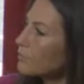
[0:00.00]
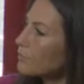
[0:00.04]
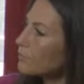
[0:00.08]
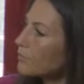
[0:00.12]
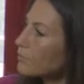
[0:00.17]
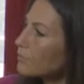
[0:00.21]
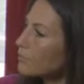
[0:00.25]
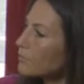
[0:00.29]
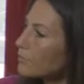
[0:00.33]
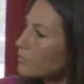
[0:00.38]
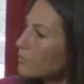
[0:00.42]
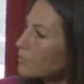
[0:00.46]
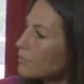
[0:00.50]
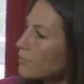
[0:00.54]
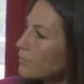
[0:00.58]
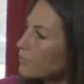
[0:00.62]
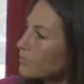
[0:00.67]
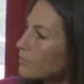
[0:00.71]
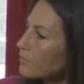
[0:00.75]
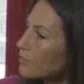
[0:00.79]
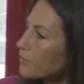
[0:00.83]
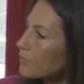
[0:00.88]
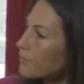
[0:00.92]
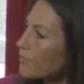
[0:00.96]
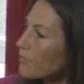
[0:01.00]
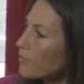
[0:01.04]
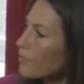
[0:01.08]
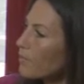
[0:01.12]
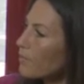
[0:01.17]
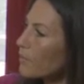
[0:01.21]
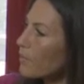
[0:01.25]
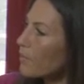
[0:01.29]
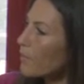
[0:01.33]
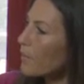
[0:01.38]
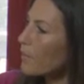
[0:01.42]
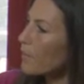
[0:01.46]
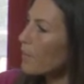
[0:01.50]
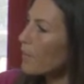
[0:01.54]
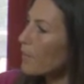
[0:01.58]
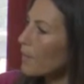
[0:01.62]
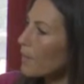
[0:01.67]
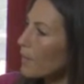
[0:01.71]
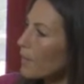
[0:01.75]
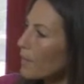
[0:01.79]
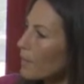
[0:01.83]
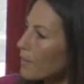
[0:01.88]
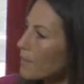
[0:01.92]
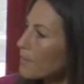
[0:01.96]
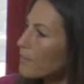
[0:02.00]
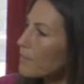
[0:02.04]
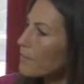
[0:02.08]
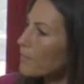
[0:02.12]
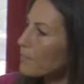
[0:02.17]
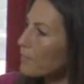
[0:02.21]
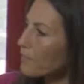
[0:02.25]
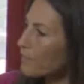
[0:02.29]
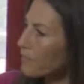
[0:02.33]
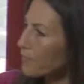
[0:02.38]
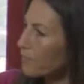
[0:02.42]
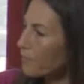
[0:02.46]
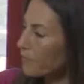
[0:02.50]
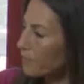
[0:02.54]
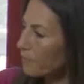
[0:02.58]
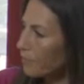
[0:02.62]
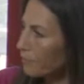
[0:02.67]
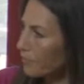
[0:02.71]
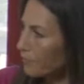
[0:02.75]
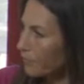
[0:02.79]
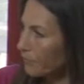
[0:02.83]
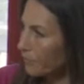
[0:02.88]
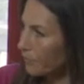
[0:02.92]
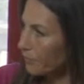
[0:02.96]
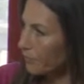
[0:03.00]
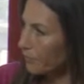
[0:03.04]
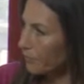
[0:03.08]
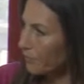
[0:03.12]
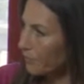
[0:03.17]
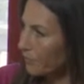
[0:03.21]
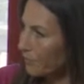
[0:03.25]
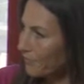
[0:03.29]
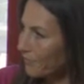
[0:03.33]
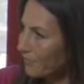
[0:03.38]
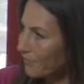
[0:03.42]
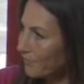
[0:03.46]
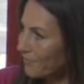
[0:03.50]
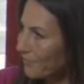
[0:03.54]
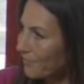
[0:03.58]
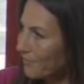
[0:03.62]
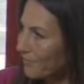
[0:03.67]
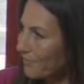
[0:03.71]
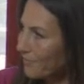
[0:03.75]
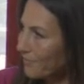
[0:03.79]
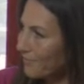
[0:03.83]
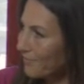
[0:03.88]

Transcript: No words are spoken by the person on screen.